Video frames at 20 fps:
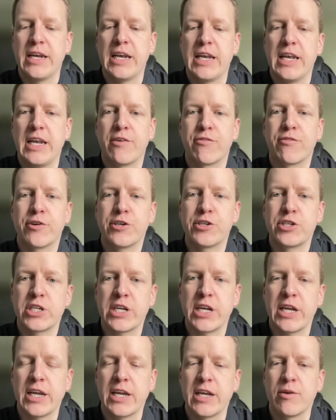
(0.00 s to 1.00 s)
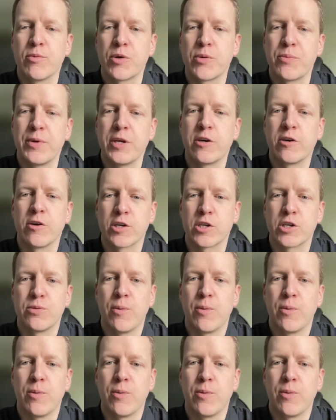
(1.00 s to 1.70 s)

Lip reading: leveraging what we call